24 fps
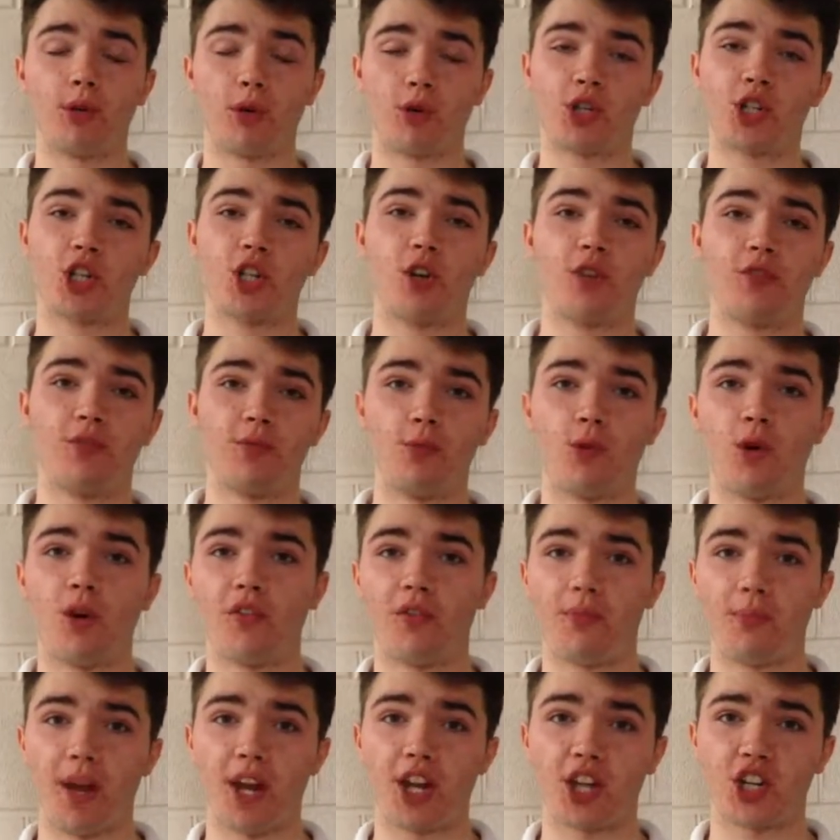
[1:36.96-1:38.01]
brochure for more
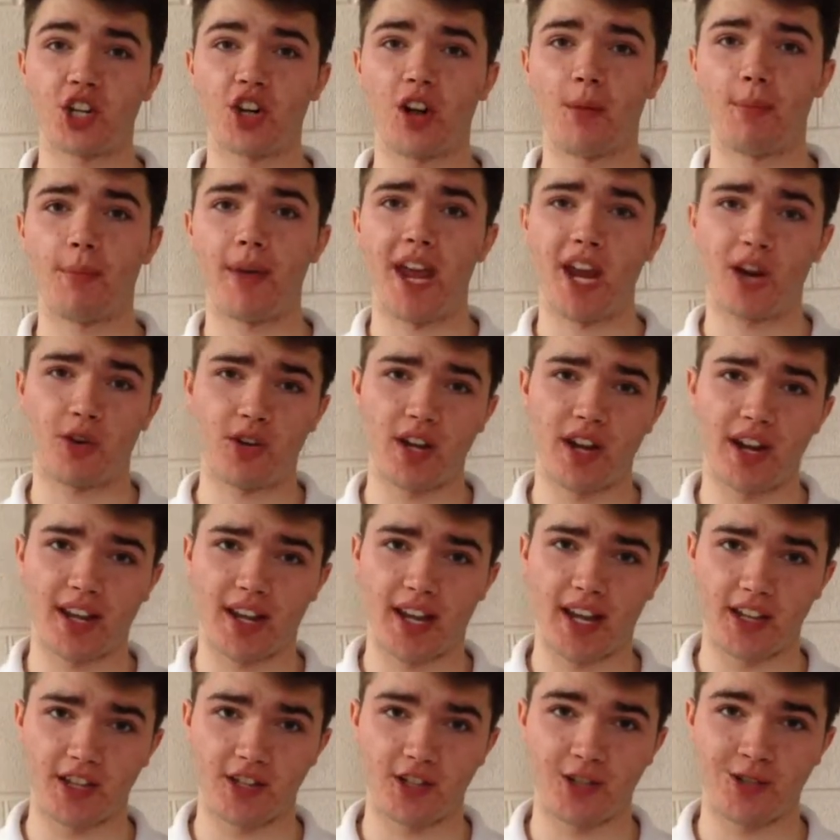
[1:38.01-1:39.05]
information on pancreatic
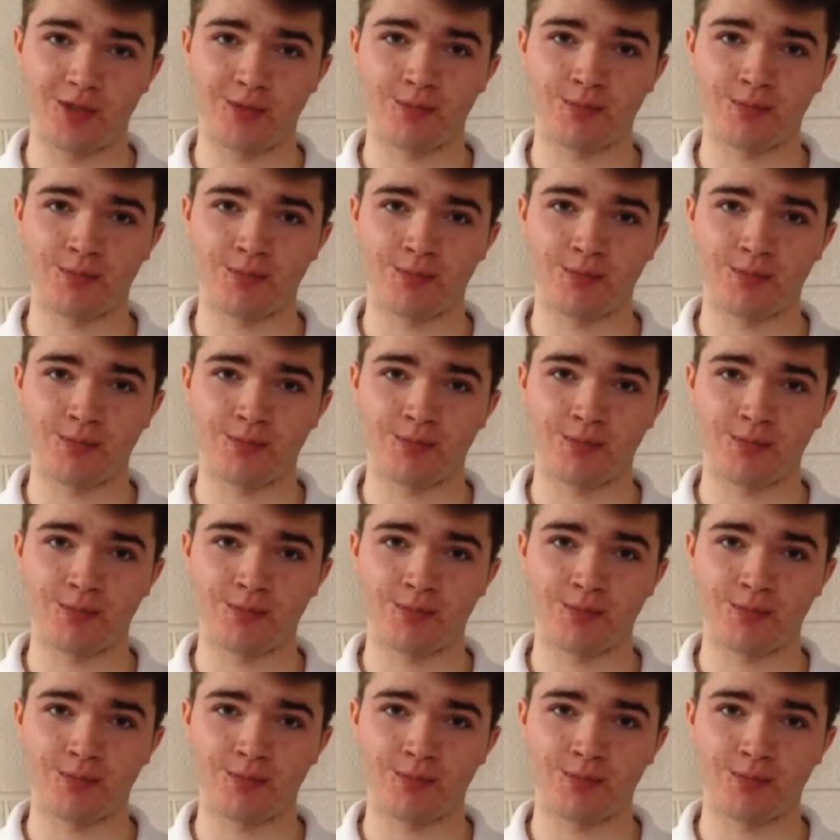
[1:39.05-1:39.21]
cancer.